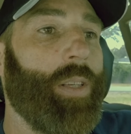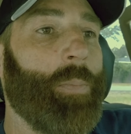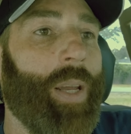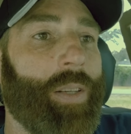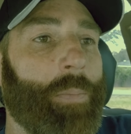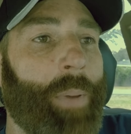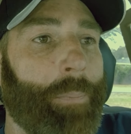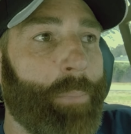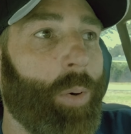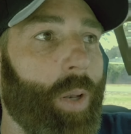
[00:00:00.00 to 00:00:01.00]
is being this
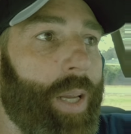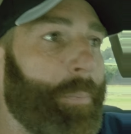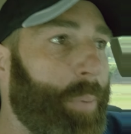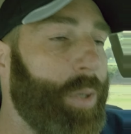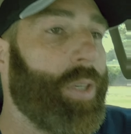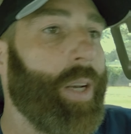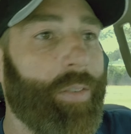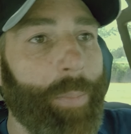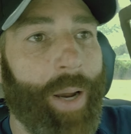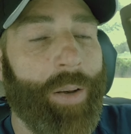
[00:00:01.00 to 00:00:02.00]
big bully and pushing
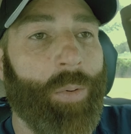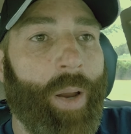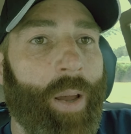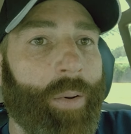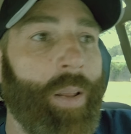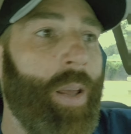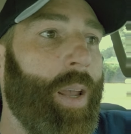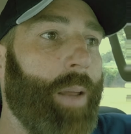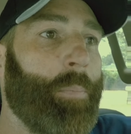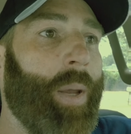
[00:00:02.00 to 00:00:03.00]
everybody around
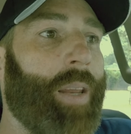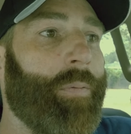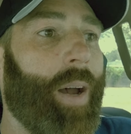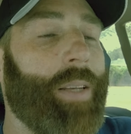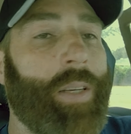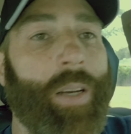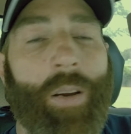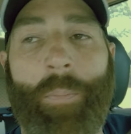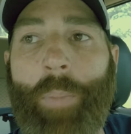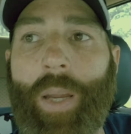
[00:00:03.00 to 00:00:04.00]
and picking fights
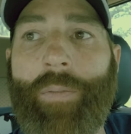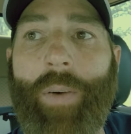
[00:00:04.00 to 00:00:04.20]
here and picking